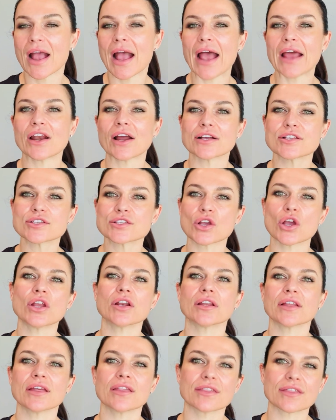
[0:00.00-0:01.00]
And I
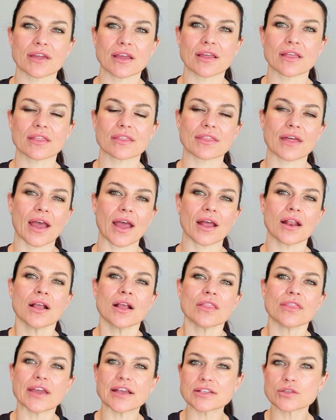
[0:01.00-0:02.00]
certainly think that
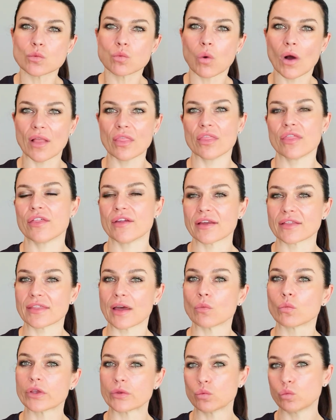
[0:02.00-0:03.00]
there's one thing
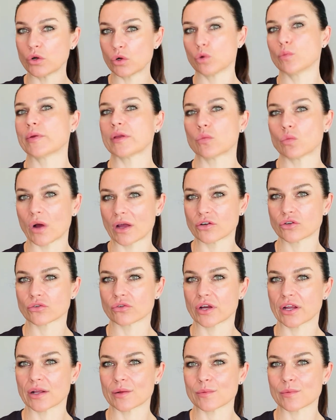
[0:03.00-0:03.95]
that we will be wondering,